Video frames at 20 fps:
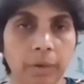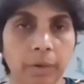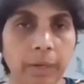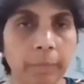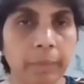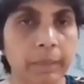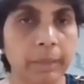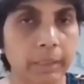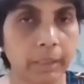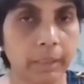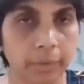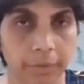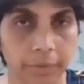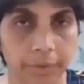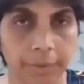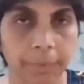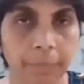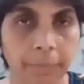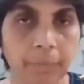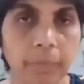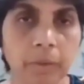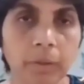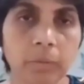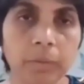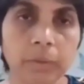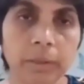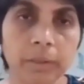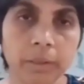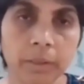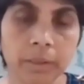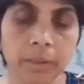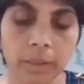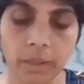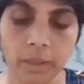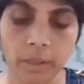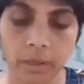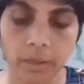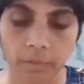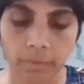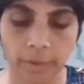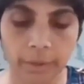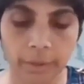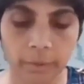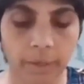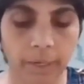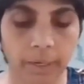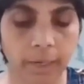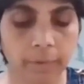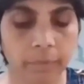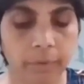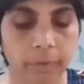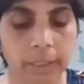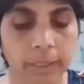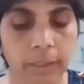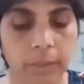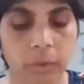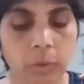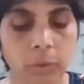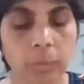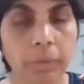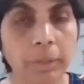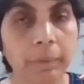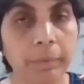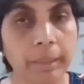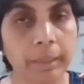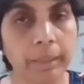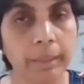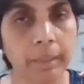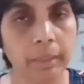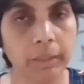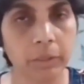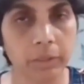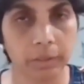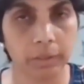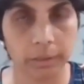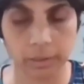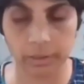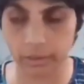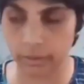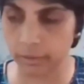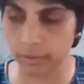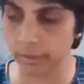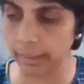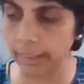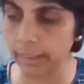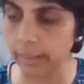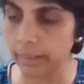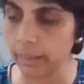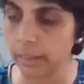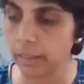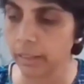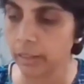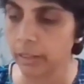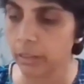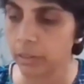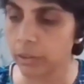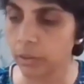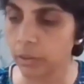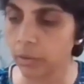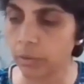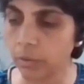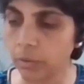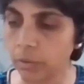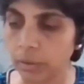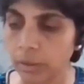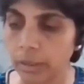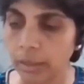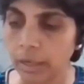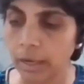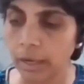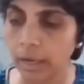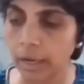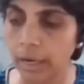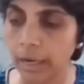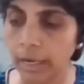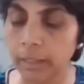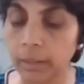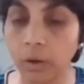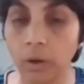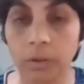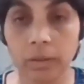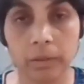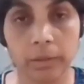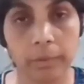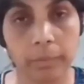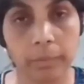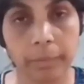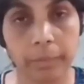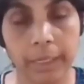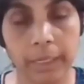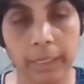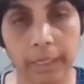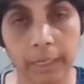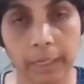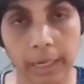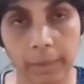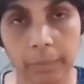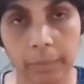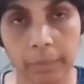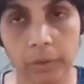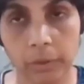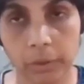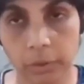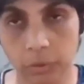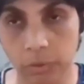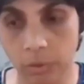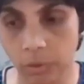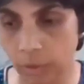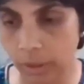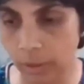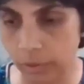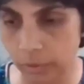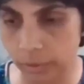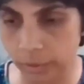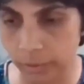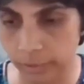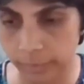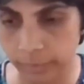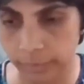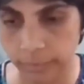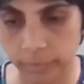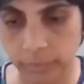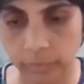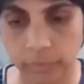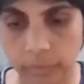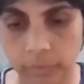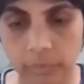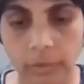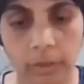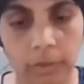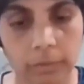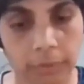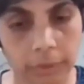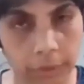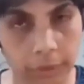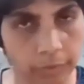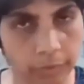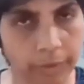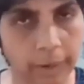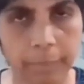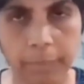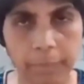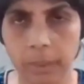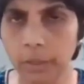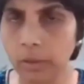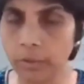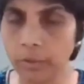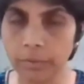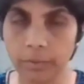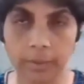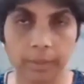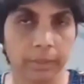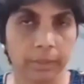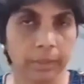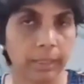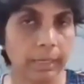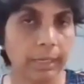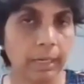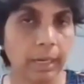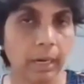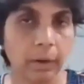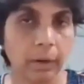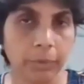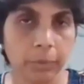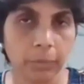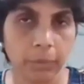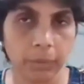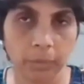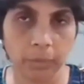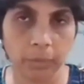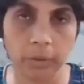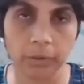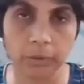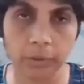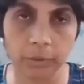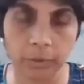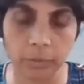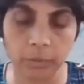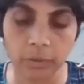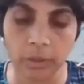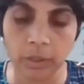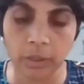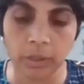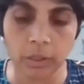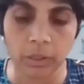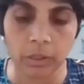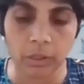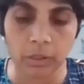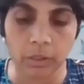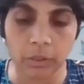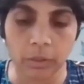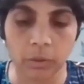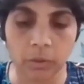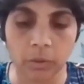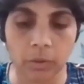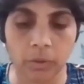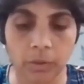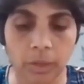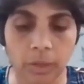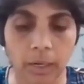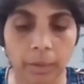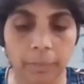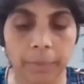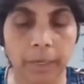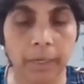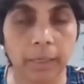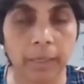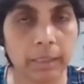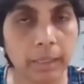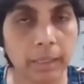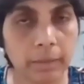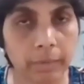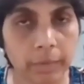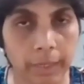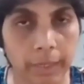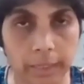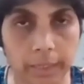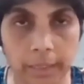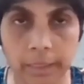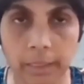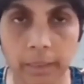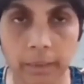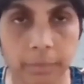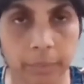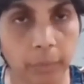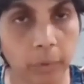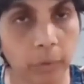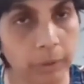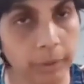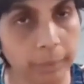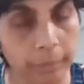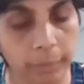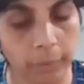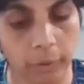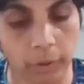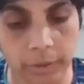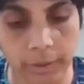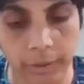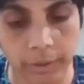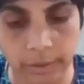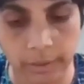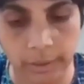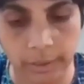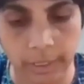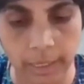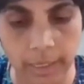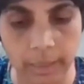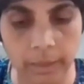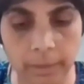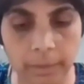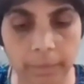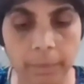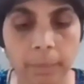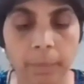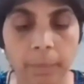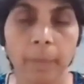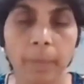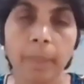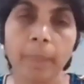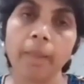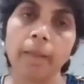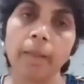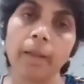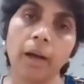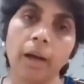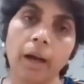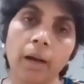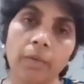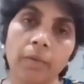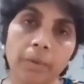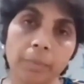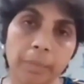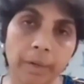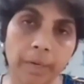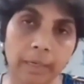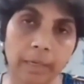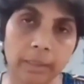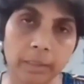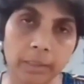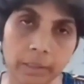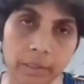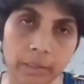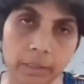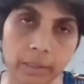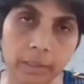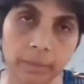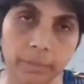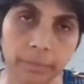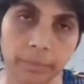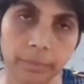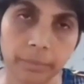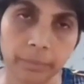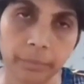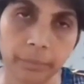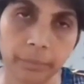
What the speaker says: Why am I suffering with this? Why do I have to take so many medications, right? So, and not being able to go out with family or friends like how you would want to do. So, Abhyasa and Vairagya are both important in our practice.